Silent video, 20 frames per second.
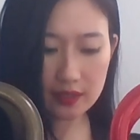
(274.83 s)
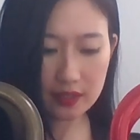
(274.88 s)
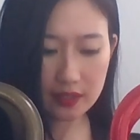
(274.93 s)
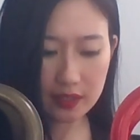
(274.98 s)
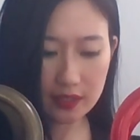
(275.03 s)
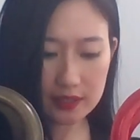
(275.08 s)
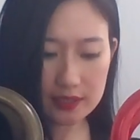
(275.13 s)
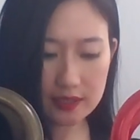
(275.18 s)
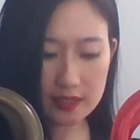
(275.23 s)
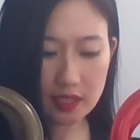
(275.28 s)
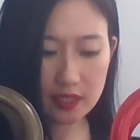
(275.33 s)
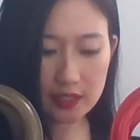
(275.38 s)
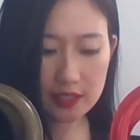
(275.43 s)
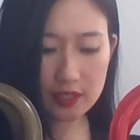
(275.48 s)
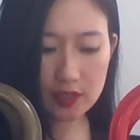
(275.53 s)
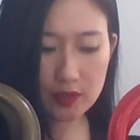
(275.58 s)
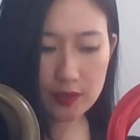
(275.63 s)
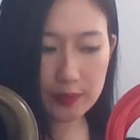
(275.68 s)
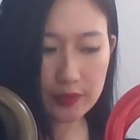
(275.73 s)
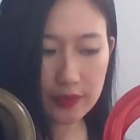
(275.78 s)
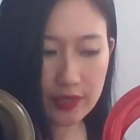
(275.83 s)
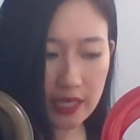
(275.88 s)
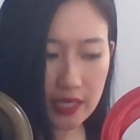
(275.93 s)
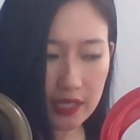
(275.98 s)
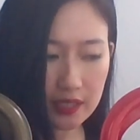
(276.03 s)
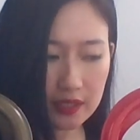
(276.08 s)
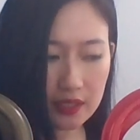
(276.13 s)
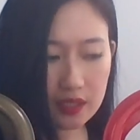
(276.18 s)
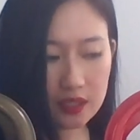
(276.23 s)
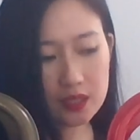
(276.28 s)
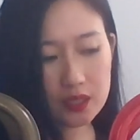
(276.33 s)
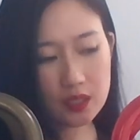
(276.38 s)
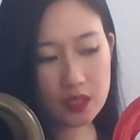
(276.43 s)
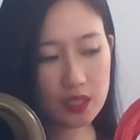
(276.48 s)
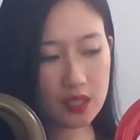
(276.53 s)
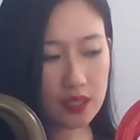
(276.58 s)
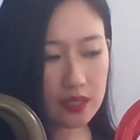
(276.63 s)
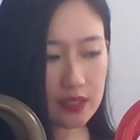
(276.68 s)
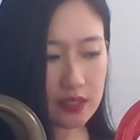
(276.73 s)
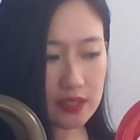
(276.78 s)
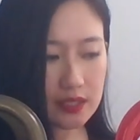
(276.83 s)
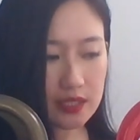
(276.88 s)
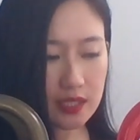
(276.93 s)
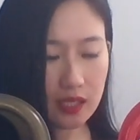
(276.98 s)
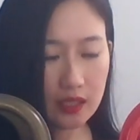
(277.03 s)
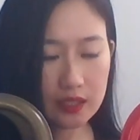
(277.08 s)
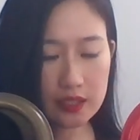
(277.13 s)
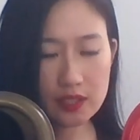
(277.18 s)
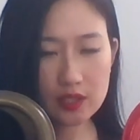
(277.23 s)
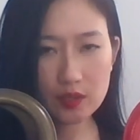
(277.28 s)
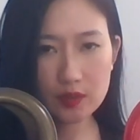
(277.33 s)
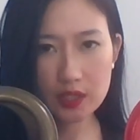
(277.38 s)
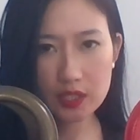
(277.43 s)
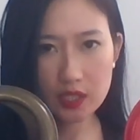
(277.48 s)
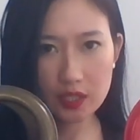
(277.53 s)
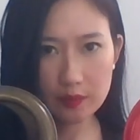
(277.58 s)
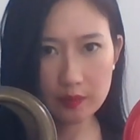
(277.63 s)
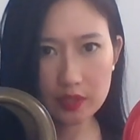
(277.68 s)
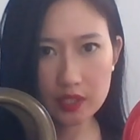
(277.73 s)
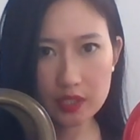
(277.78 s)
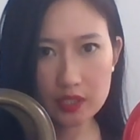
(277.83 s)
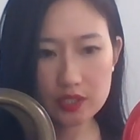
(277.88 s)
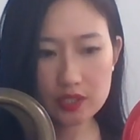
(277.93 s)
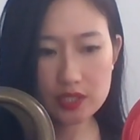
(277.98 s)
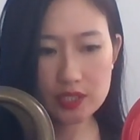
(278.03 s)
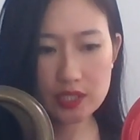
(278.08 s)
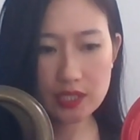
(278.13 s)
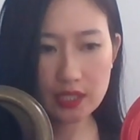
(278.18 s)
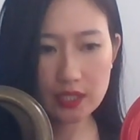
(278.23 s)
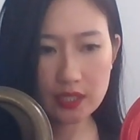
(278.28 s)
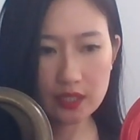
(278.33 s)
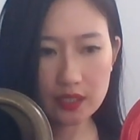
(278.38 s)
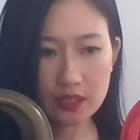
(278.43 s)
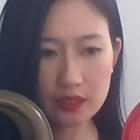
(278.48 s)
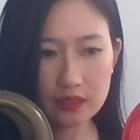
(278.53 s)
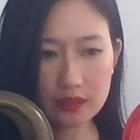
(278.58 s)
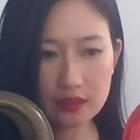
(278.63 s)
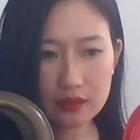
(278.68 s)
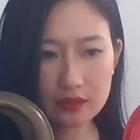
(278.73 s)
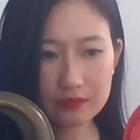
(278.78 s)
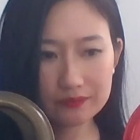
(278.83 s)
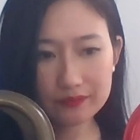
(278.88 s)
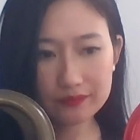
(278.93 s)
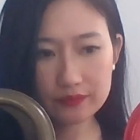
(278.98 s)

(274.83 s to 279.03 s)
They're selling you a brand, they're selling you an image, and